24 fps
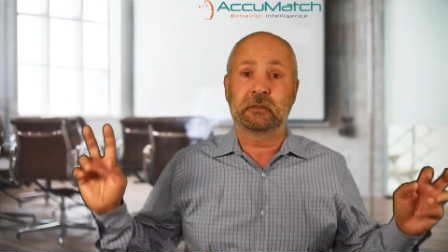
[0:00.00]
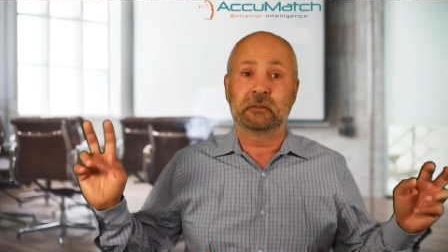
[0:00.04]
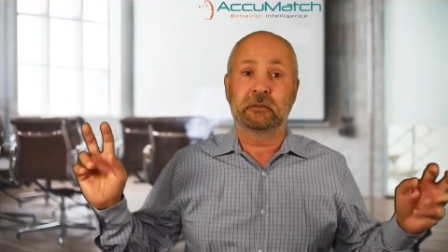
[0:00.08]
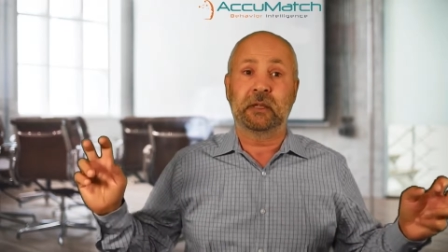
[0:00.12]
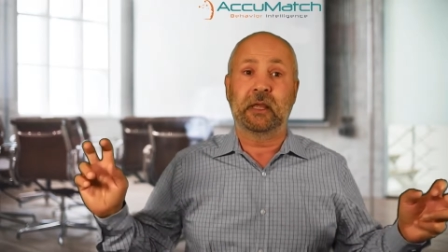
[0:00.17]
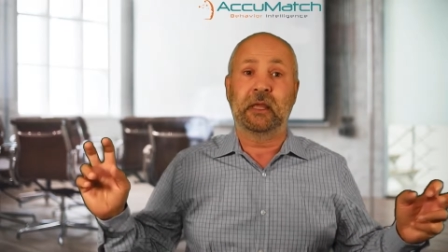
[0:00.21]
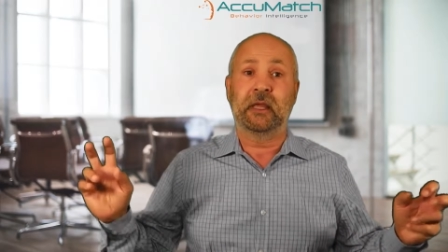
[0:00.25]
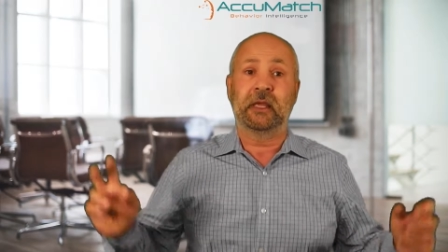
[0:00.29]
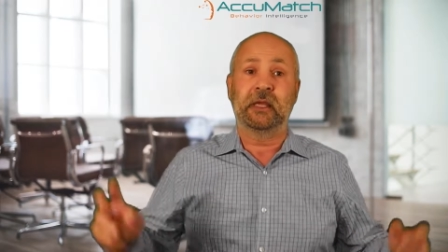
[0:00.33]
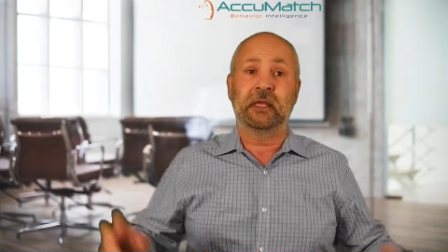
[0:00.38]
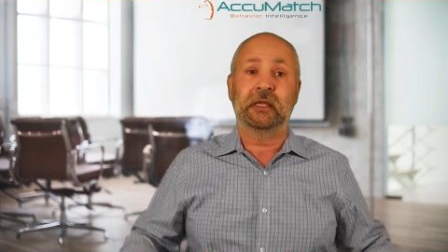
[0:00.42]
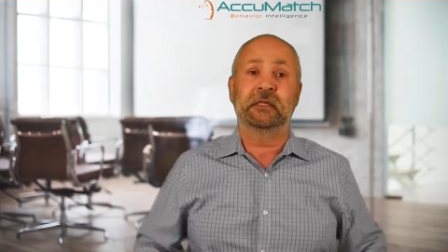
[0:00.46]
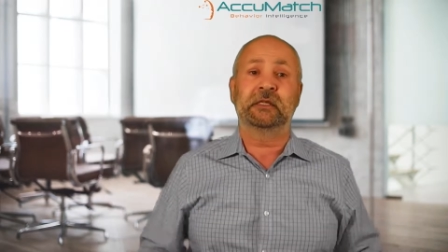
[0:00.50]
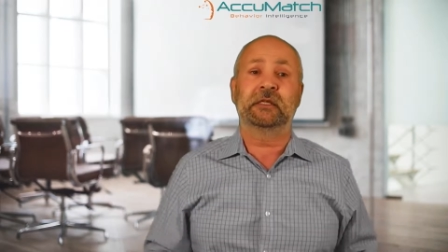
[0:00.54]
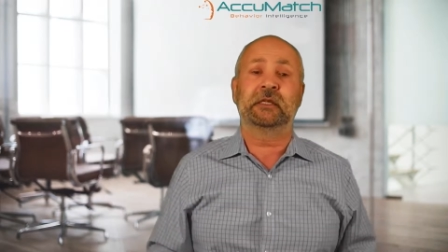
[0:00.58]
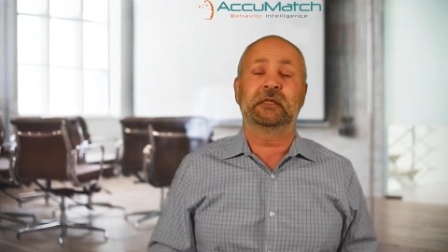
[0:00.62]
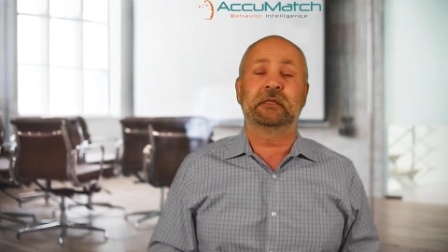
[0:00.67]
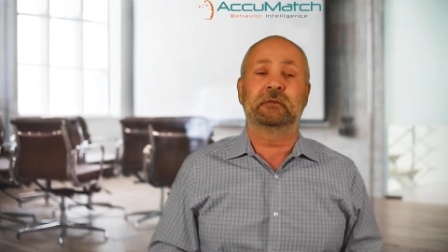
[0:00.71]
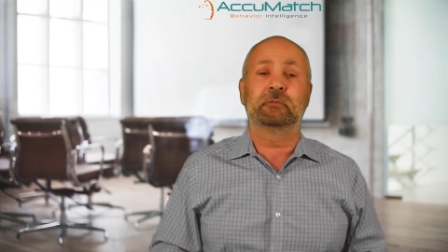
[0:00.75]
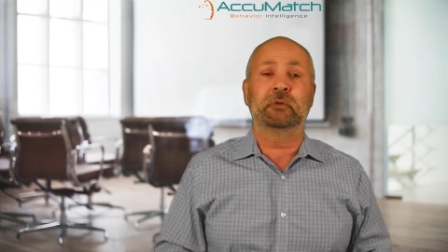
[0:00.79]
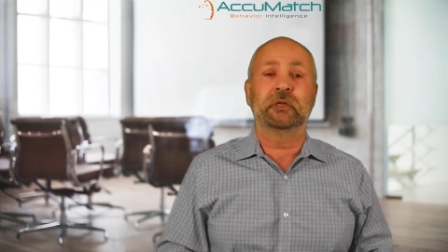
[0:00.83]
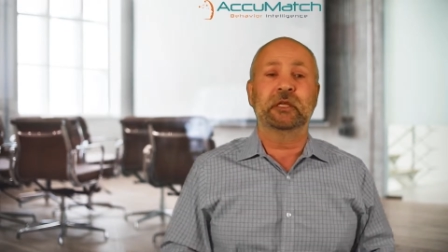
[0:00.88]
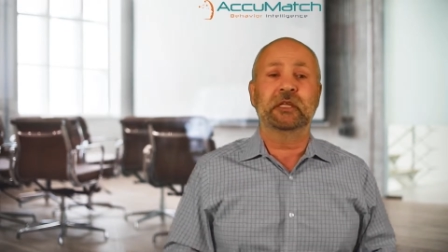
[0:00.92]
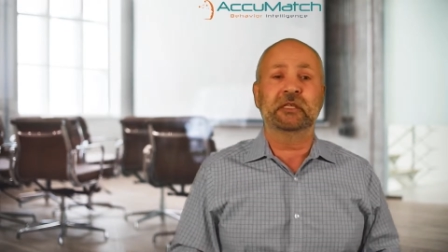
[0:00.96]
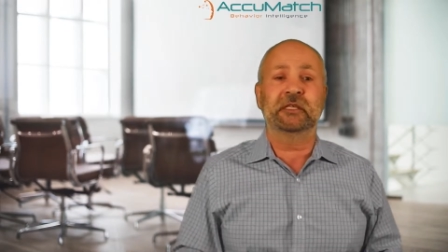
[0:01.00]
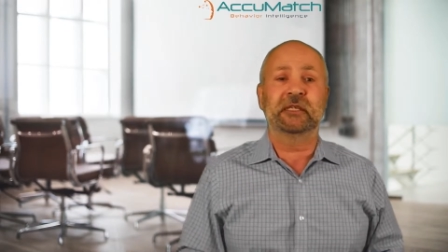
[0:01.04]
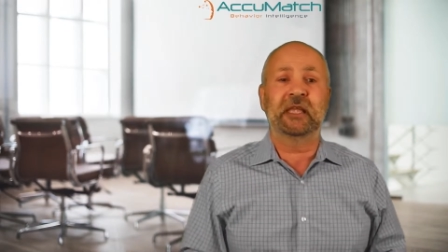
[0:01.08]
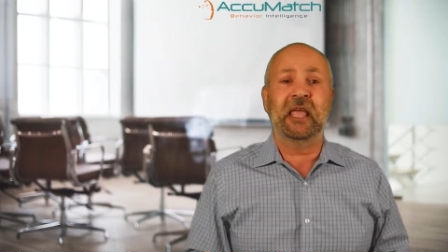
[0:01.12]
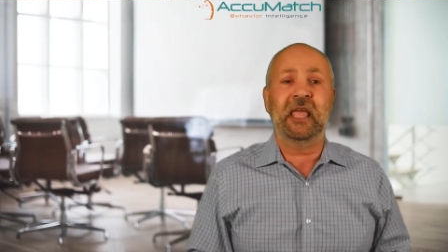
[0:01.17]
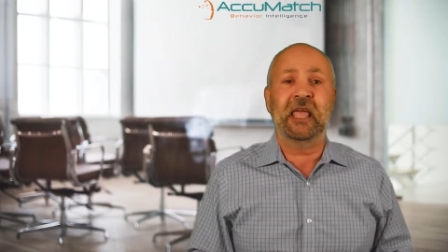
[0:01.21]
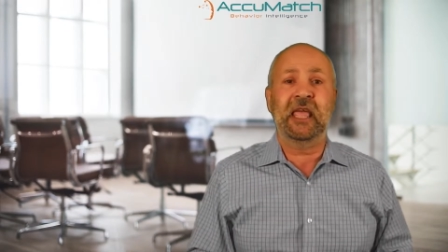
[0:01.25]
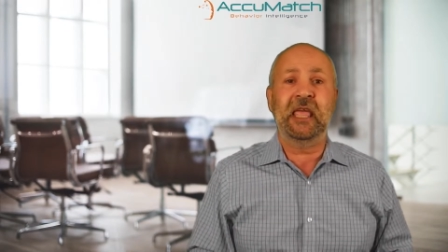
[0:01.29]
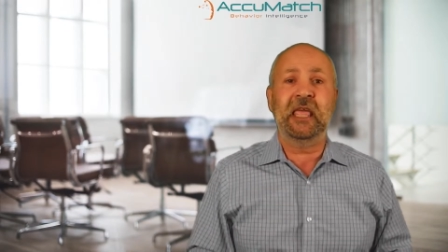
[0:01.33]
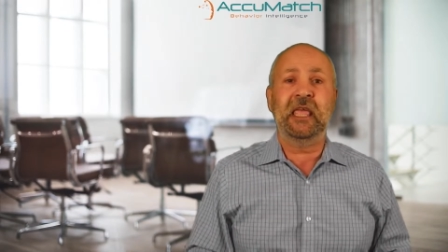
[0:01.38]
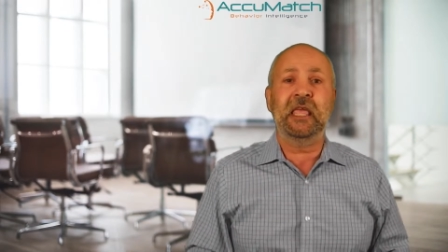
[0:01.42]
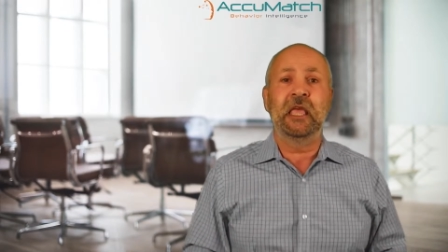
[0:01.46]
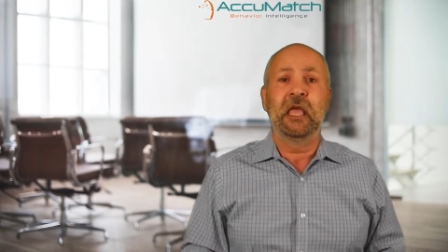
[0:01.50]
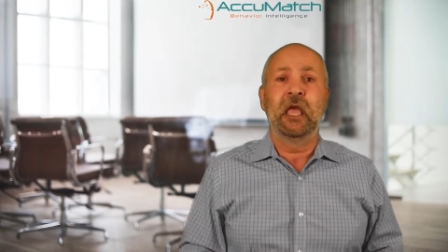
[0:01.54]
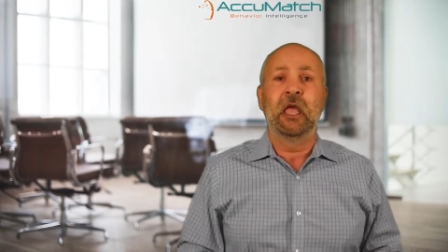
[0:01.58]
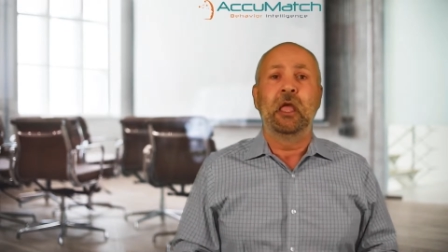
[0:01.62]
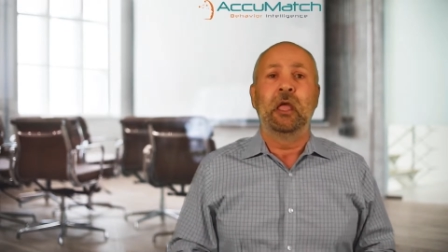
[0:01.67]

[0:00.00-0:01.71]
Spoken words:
as we say,